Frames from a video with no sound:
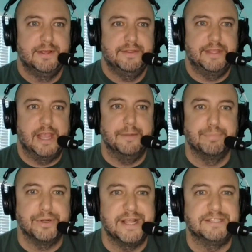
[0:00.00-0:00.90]
the
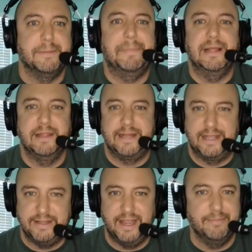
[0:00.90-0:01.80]
unpredictability
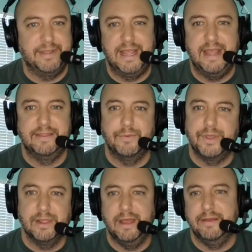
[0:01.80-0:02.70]
in the NBA that
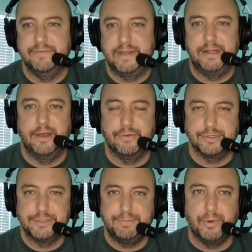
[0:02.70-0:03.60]
we love in other
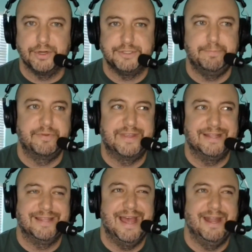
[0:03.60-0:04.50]
sports. We
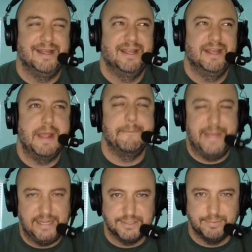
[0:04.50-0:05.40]
get that in
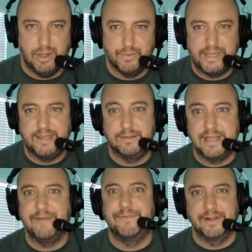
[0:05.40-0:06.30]
baseball. We
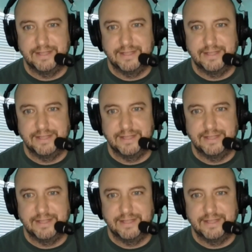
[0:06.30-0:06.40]
definitely